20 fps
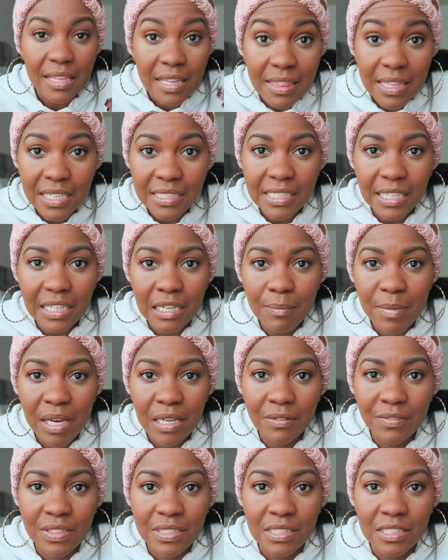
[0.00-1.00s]
The things that come
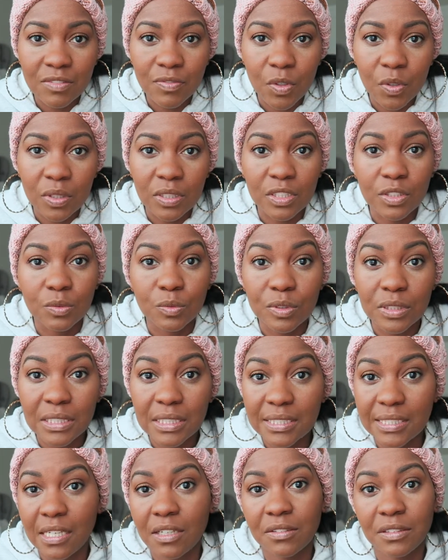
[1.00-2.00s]
out of us as vocalists really
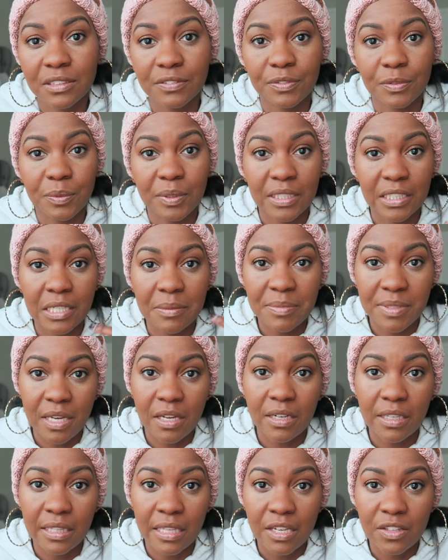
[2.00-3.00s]
sound different when it comes
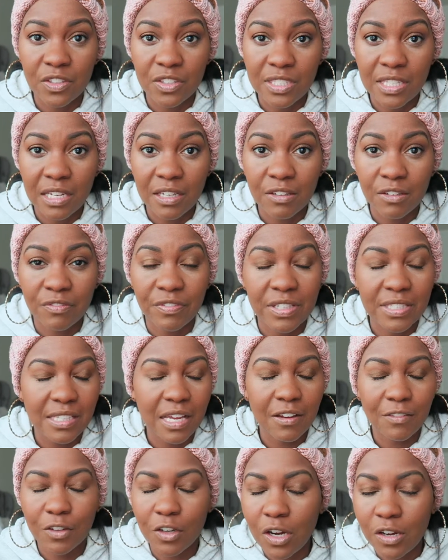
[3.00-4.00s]
out on the other side of your face.
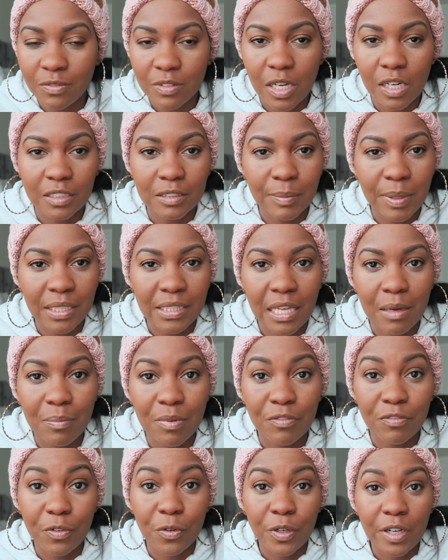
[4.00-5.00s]
I know I've talked about that
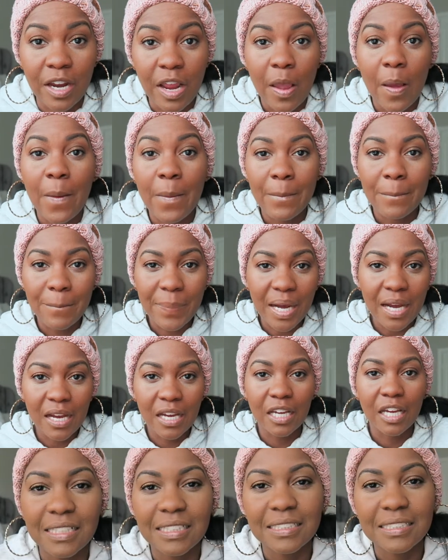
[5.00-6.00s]
before,
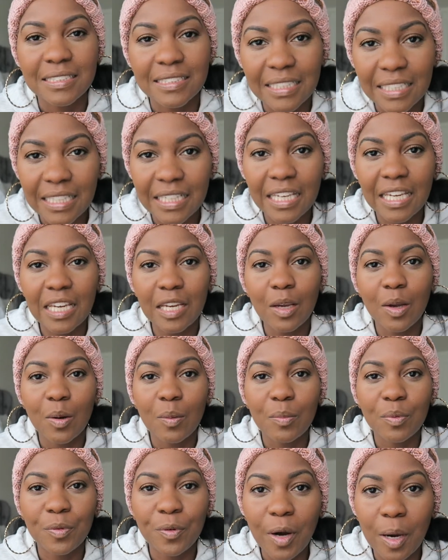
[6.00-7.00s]
but singing
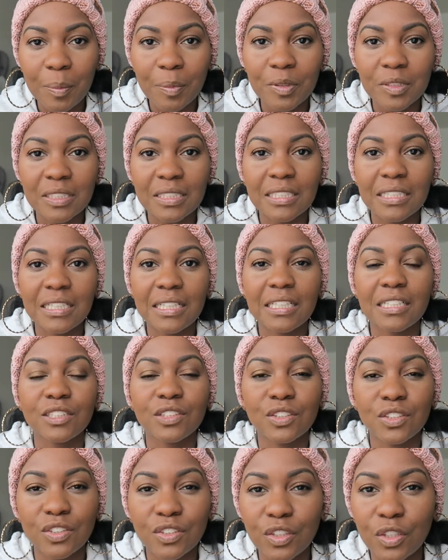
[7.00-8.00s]
properly
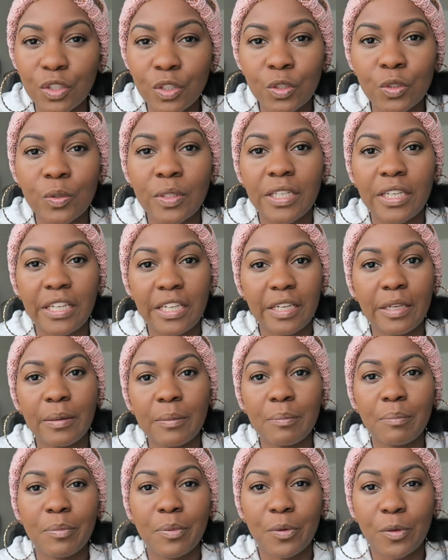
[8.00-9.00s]
is so
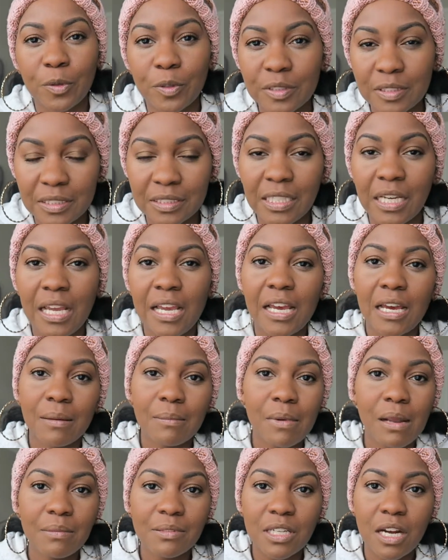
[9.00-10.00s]
important. I'm
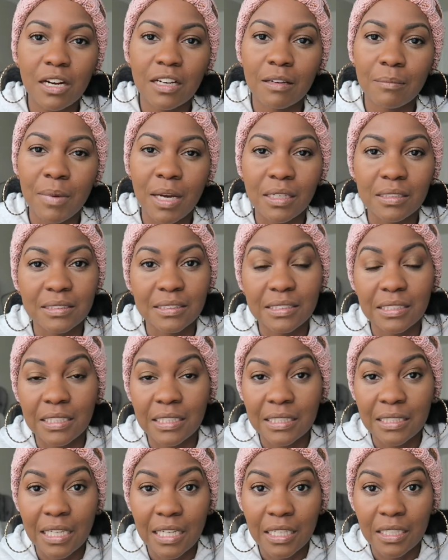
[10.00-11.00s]
not talking about
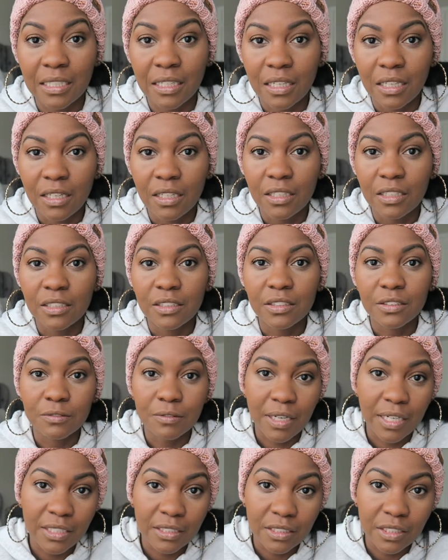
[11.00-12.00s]
singing like the
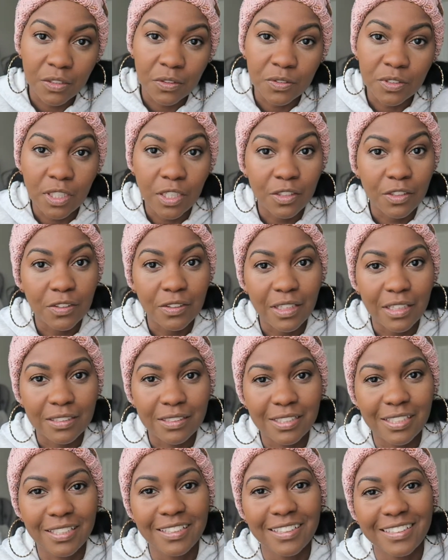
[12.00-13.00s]
right notes, although
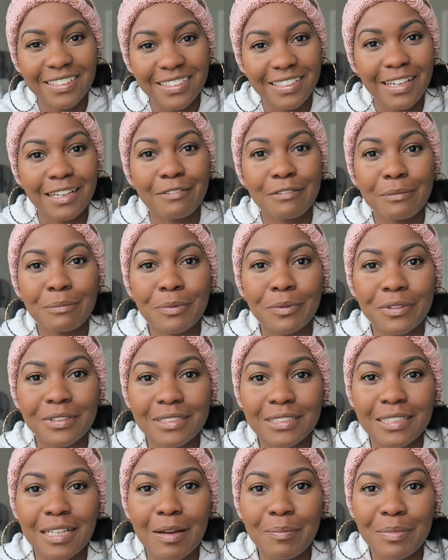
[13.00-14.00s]
that's kind of important
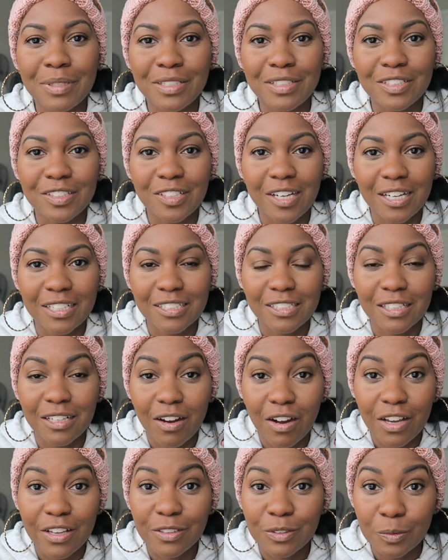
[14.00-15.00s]
to not be a distraction
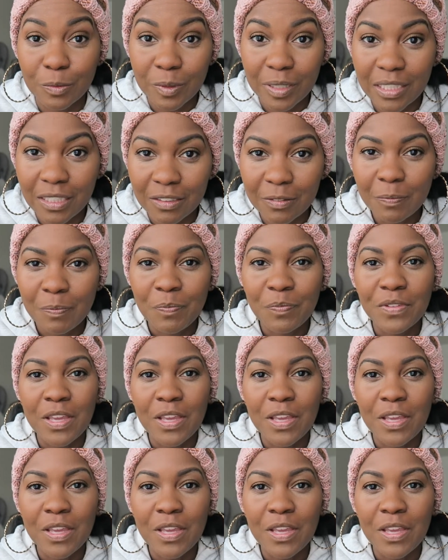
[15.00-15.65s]
as well.